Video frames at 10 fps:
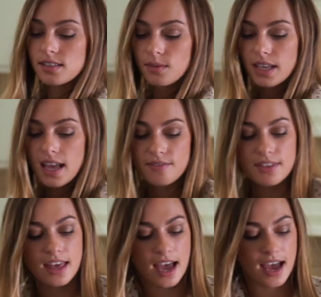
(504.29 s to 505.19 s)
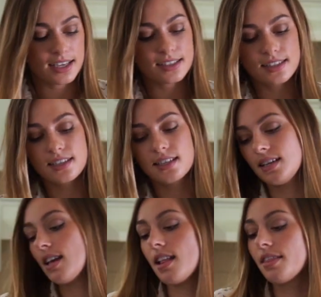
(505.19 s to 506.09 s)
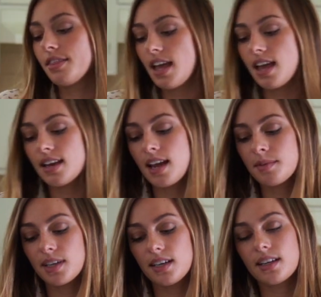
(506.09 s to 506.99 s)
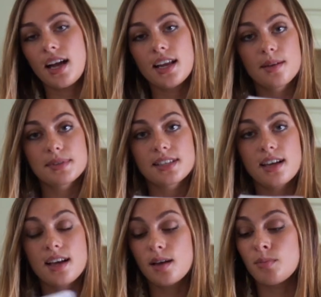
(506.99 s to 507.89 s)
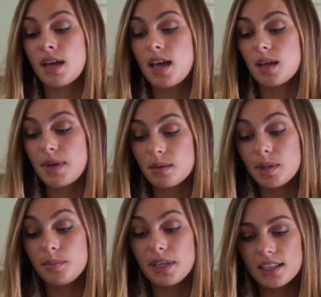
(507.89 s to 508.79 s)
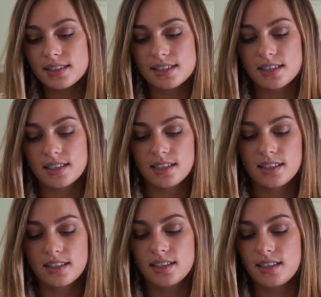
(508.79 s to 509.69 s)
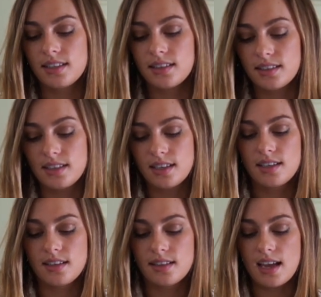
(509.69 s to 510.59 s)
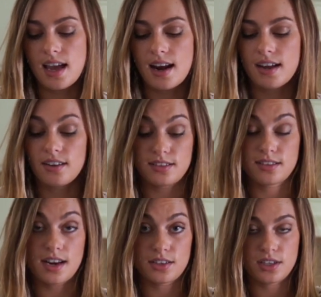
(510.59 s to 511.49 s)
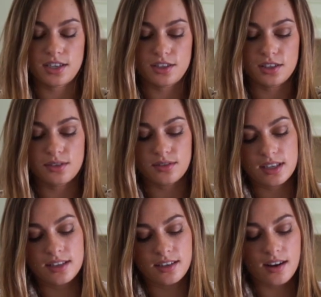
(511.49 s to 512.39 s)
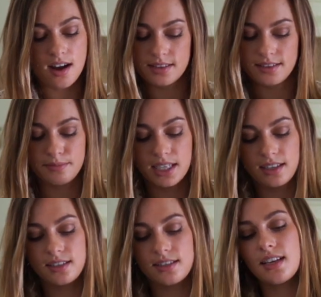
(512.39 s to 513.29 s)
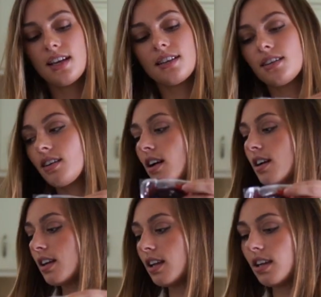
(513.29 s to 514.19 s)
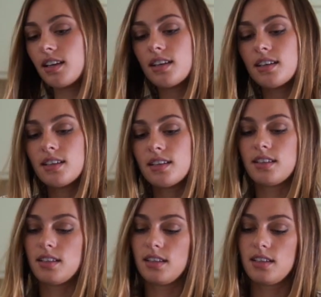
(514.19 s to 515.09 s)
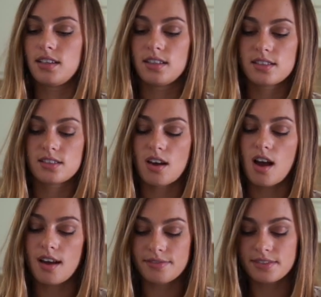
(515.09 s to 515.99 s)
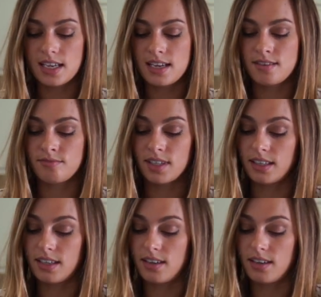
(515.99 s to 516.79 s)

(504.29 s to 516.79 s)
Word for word: so we have that. Then I'm going to cut up some baby beets that I also got at Trader Joe's, and they're awesome because they're already soft, and really